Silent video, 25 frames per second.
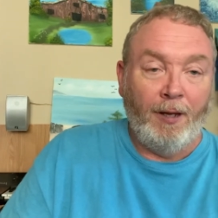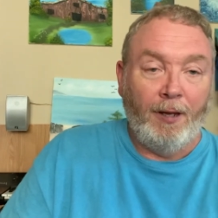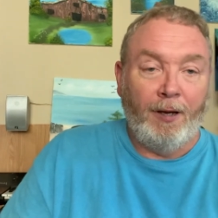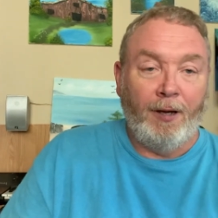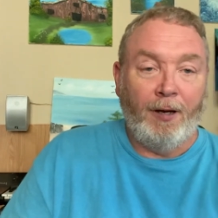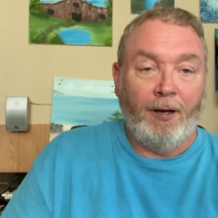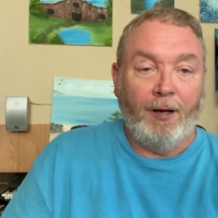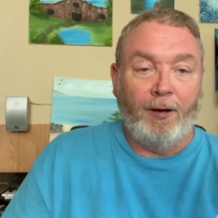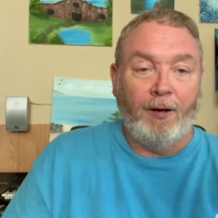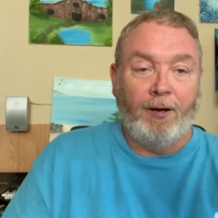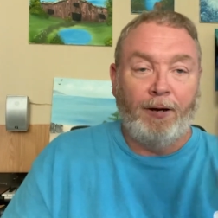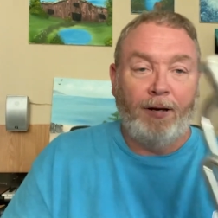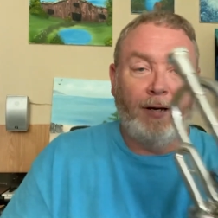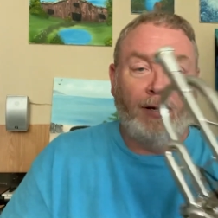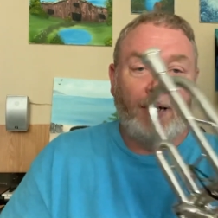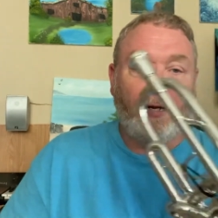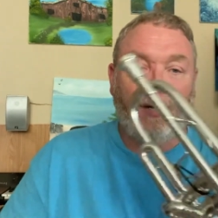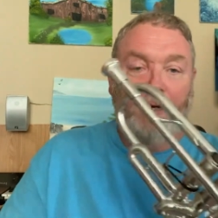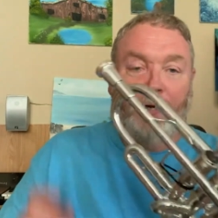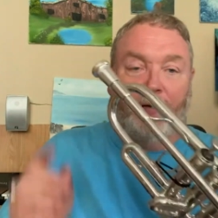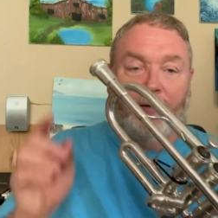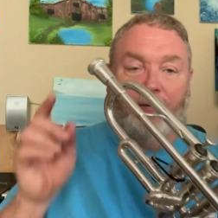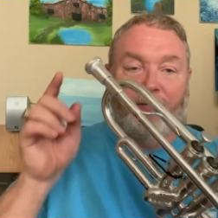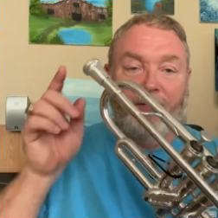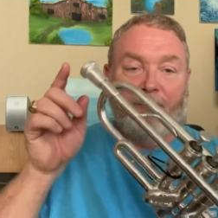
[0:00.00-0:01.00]
Here it
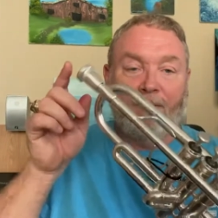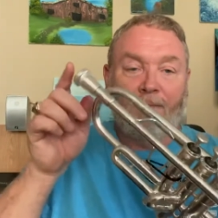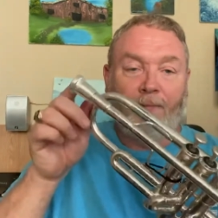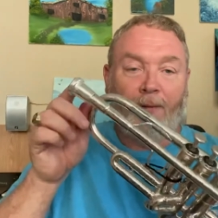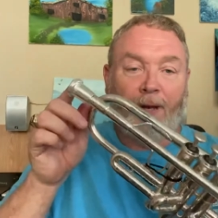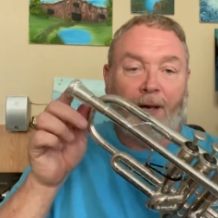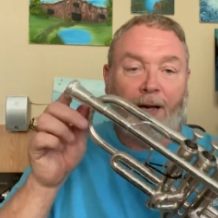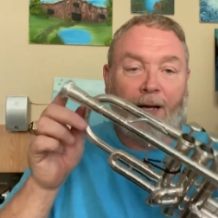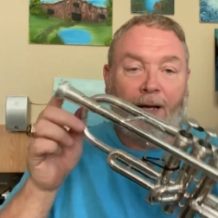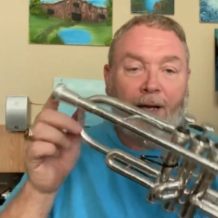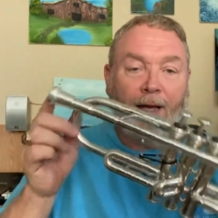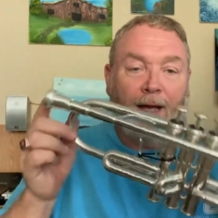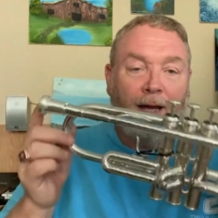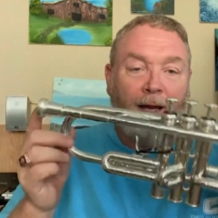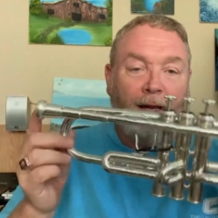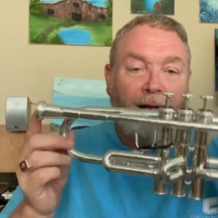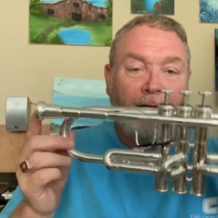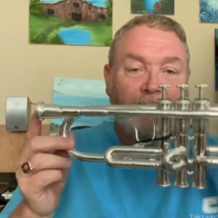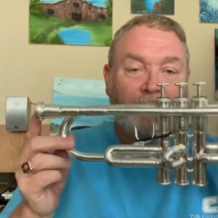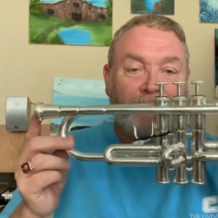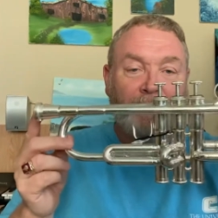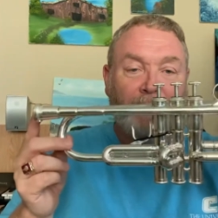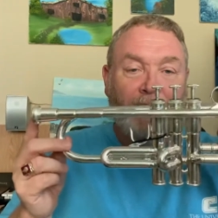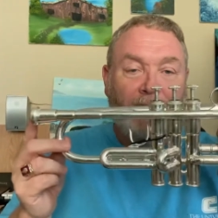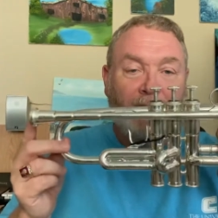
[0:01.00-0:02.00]
is in my
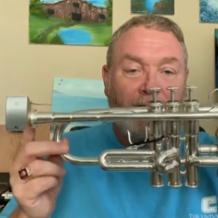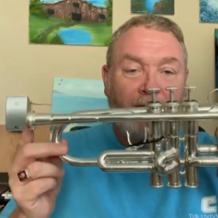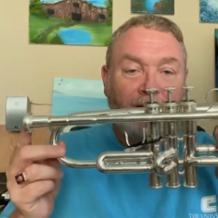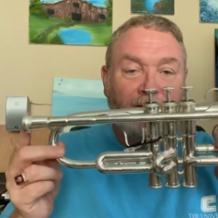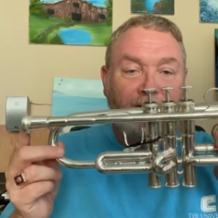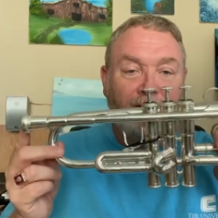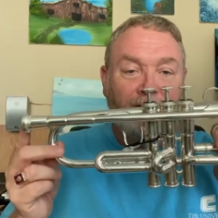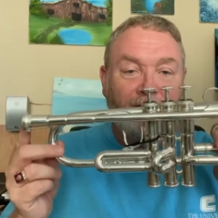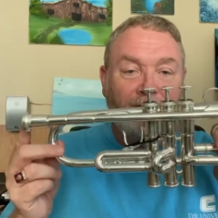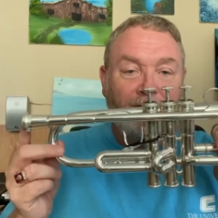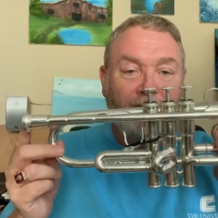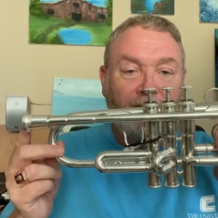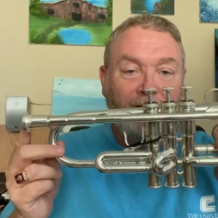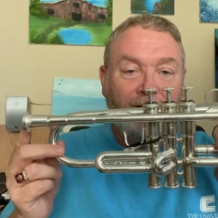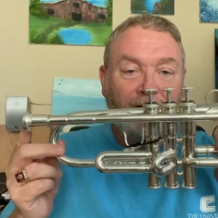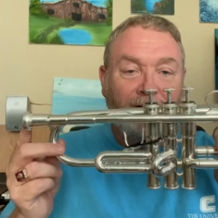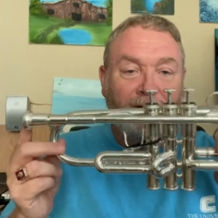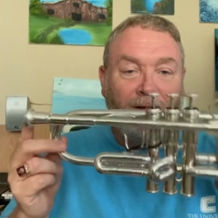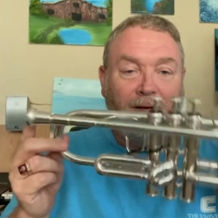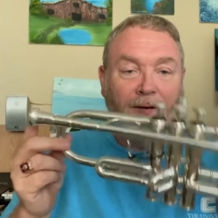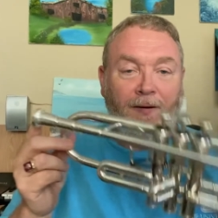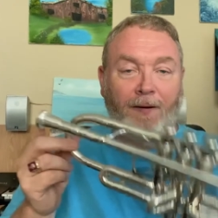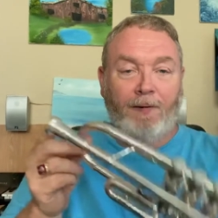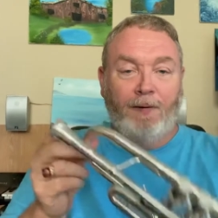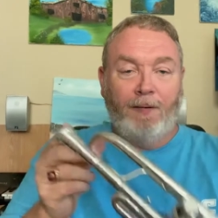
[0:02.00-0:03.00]
Cowlet Jazz Gen
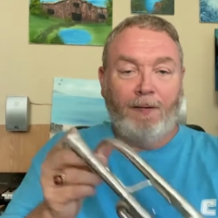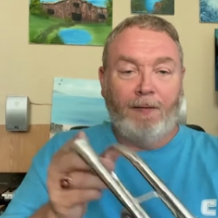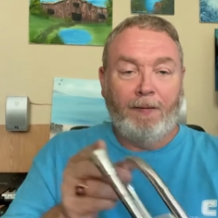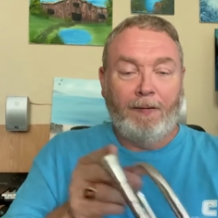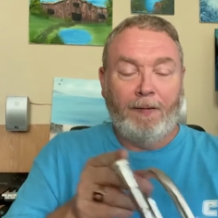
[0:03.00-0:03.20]
2.